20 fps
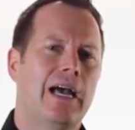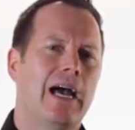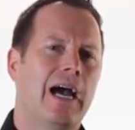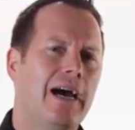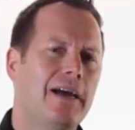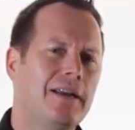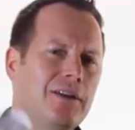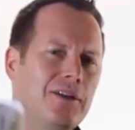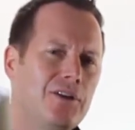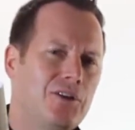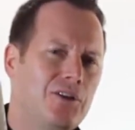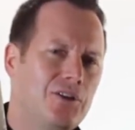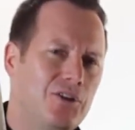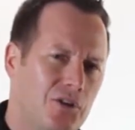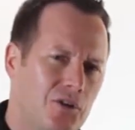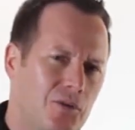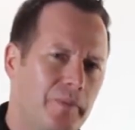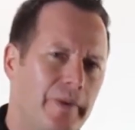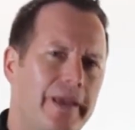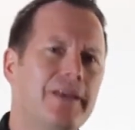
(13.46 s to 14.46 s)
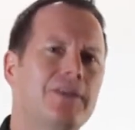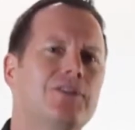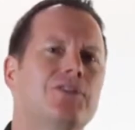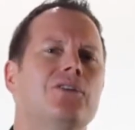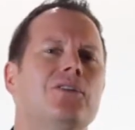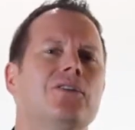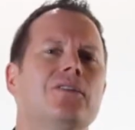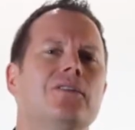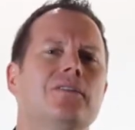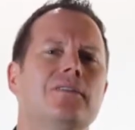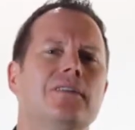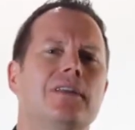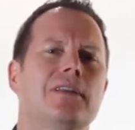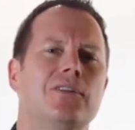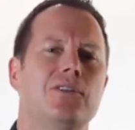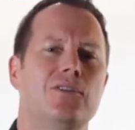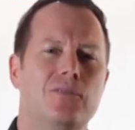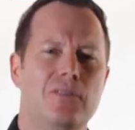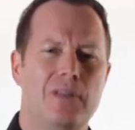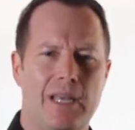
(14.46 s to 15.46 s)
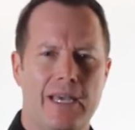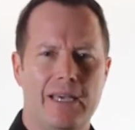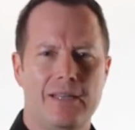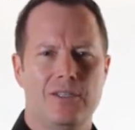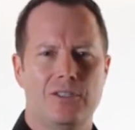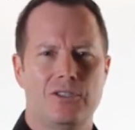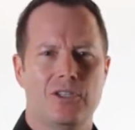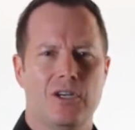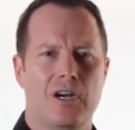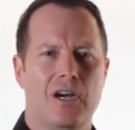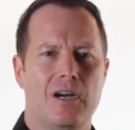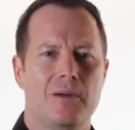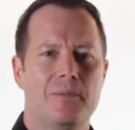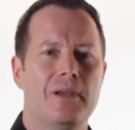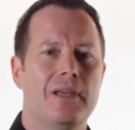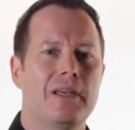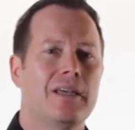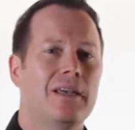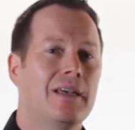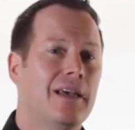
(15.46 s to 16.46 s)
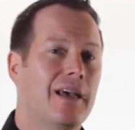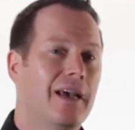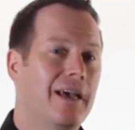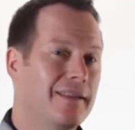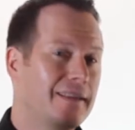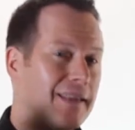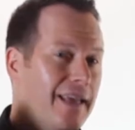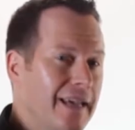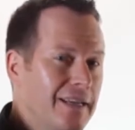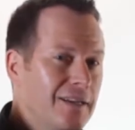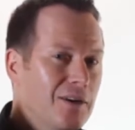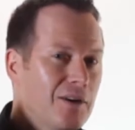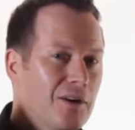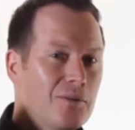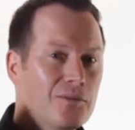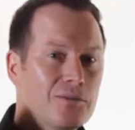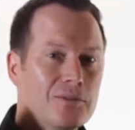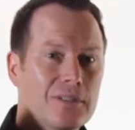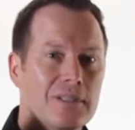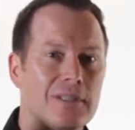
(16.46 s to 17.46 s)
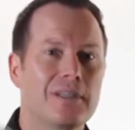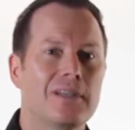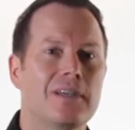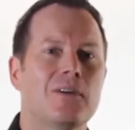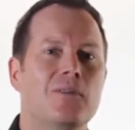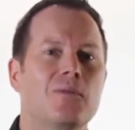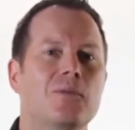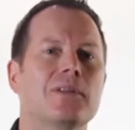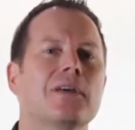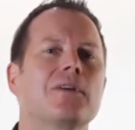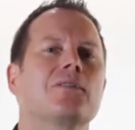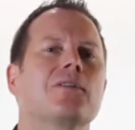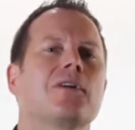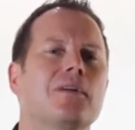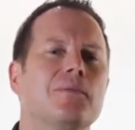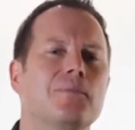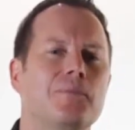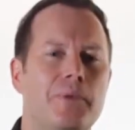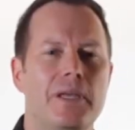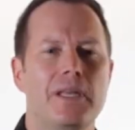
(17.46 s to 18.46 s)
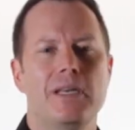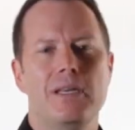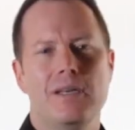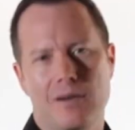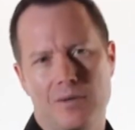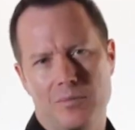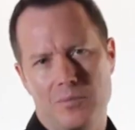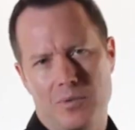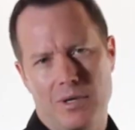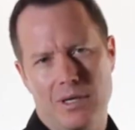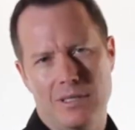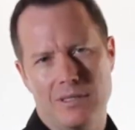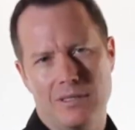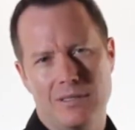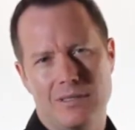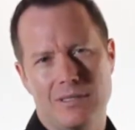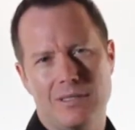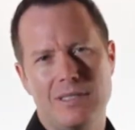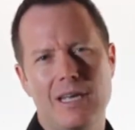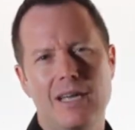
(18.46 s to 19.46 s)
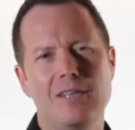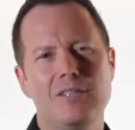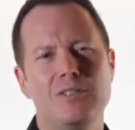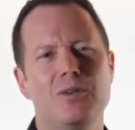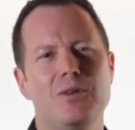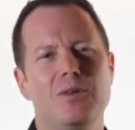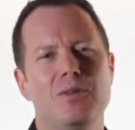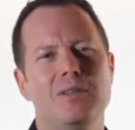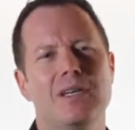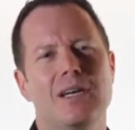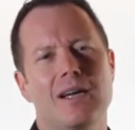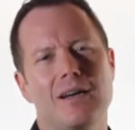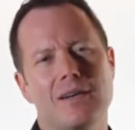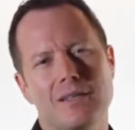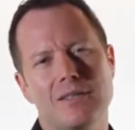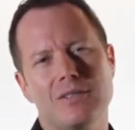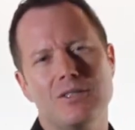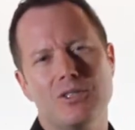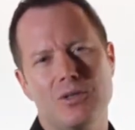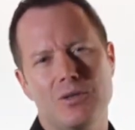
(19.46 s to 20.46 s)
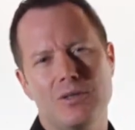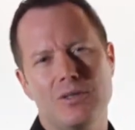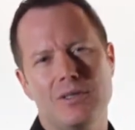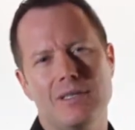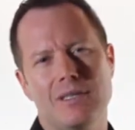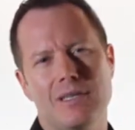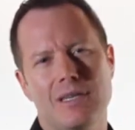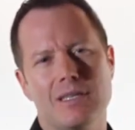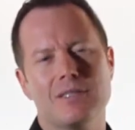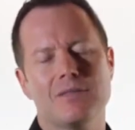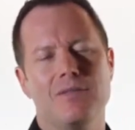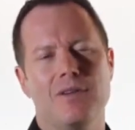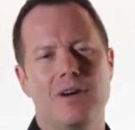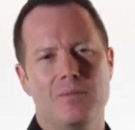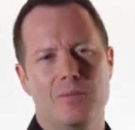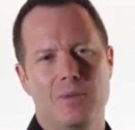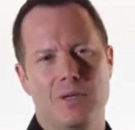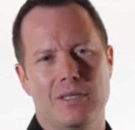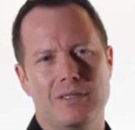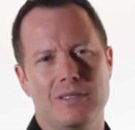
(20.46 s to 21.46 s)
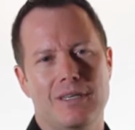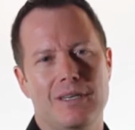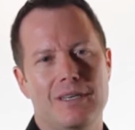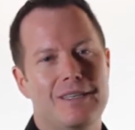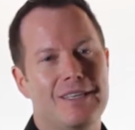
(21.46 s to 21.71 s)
How do you make sure that you land the job and they don't without competing on price? Stay tuned and I'm going to show you in the next five minutes.